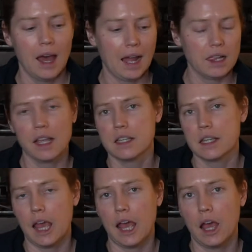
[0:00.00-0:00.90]
I like to
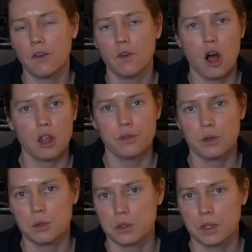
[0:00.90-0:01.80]
have all of
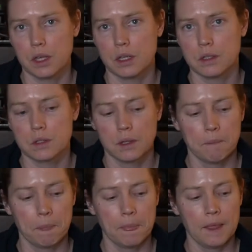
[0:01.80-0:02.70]
those things
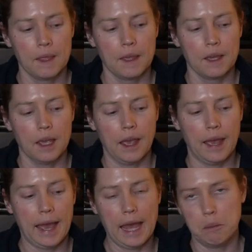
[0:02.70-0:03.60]

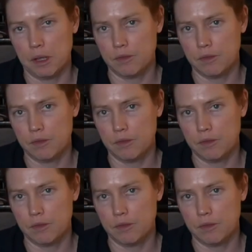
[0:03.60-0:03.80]
at my